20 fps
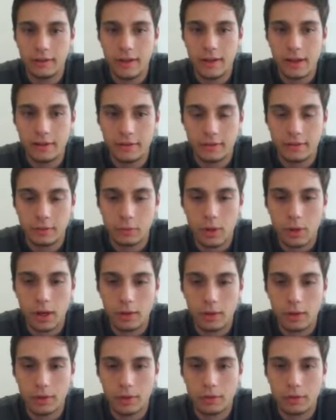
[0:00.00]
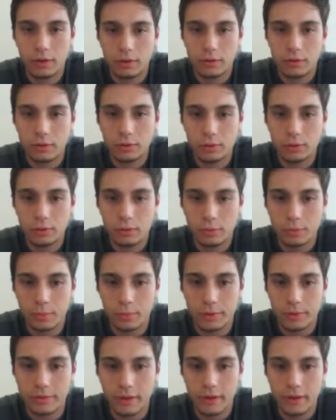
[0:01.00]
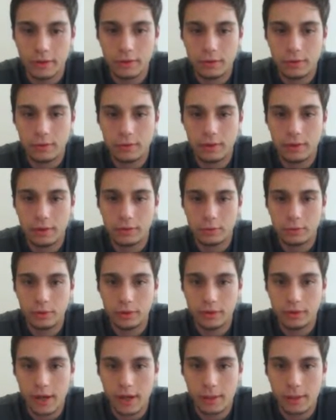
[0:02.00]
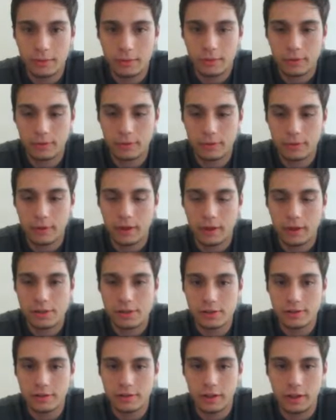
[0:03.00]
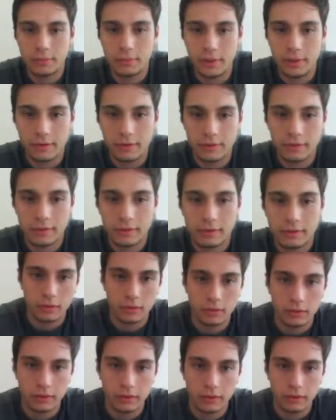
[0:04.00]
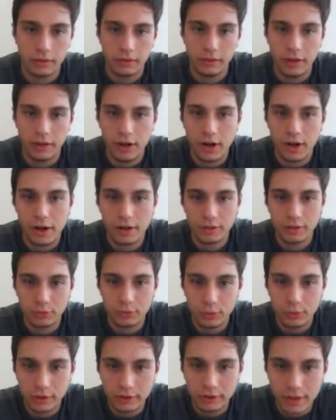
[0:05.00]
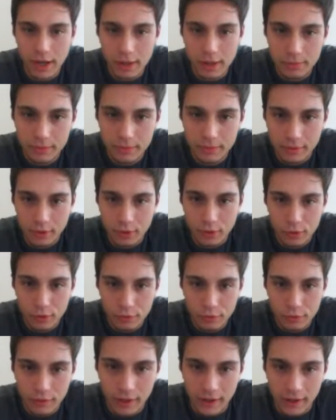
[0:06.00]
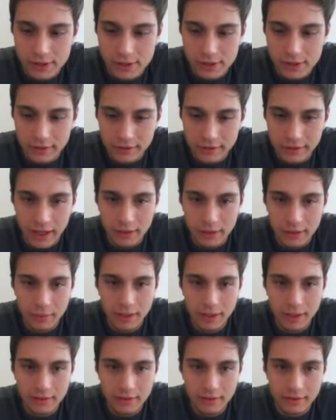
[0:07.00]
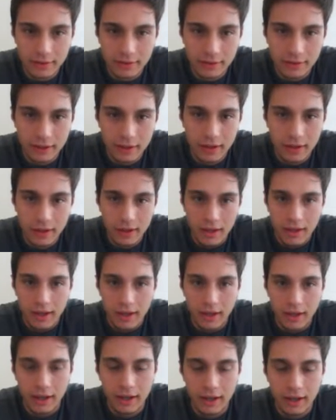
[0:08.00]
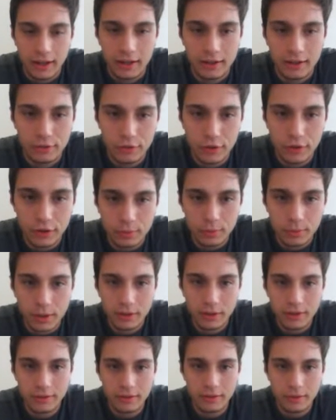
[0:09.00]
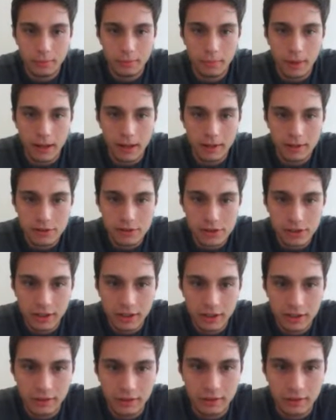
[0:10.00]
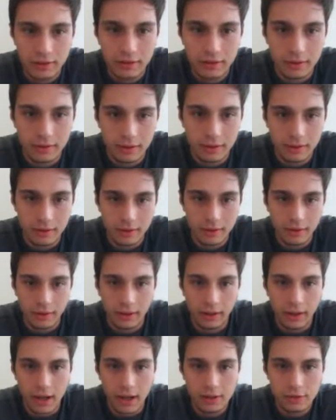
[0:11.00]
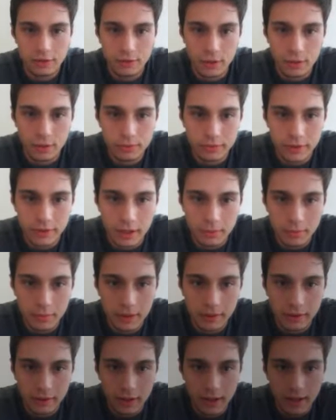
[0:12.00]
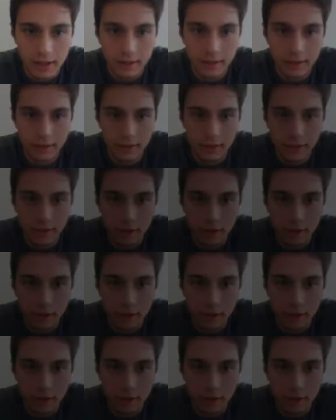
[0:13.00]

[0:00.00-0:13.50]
that's why we're going to present you the three types of financial statements. There are three types of financial statements. The first one is the balance sheet, cash flow statement, and